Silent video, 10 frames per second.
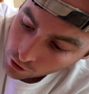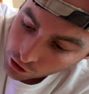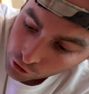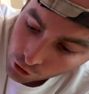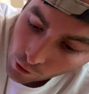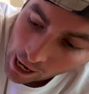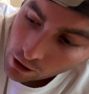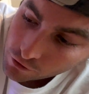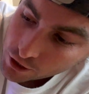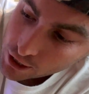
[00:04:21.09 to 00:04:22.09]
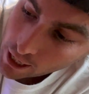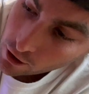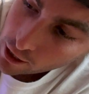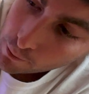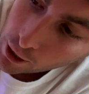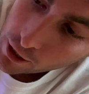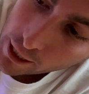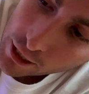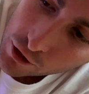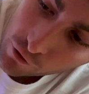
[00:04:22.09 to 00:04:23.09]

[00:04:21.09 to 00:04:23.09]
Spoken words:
throughout this area, but his